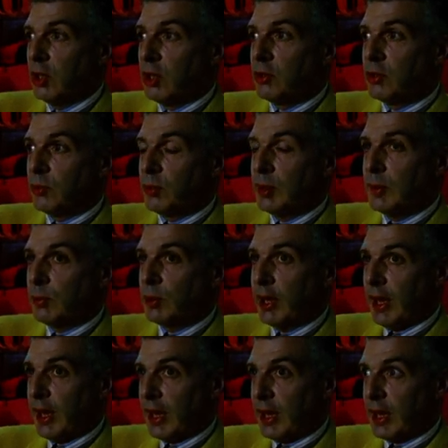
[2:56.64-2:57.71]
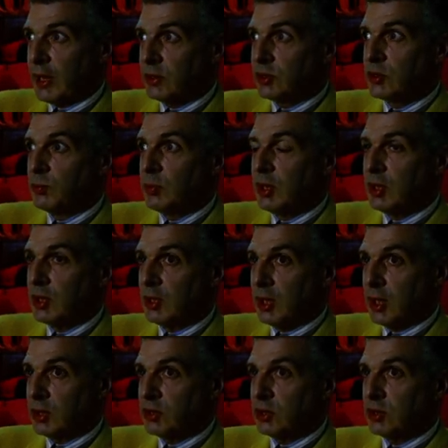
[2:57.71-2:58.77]
that people had to be
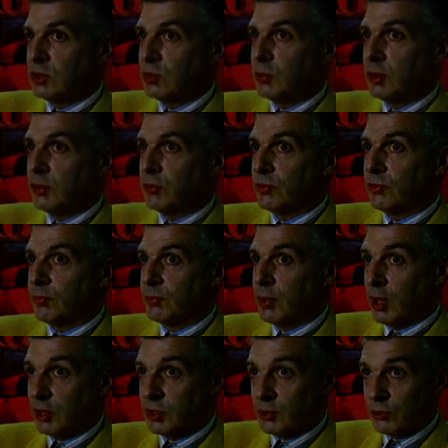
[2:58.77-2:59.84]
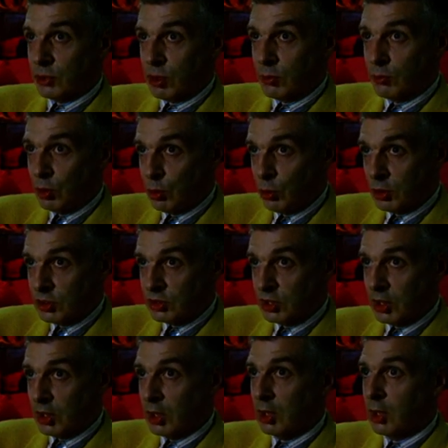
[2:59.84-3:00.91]
connected, to be part of a
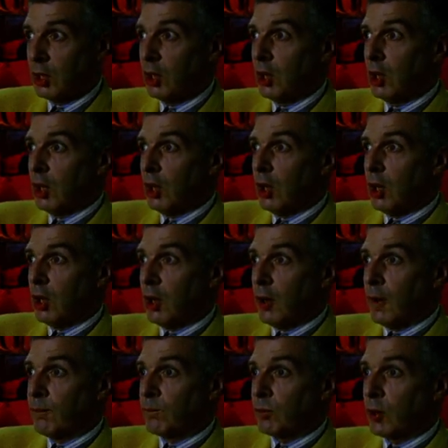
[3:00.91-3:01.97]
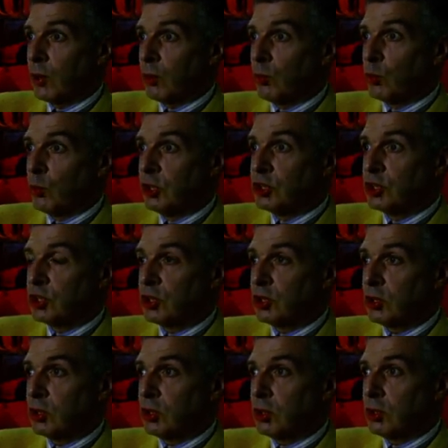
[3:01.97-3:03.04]
community, which
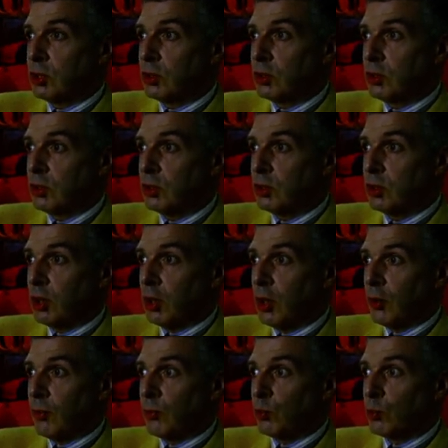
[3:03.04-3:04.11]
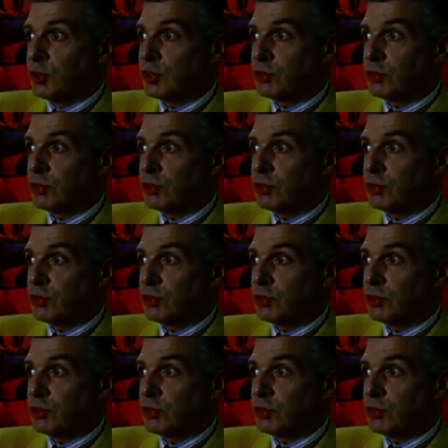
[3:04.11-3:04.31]
was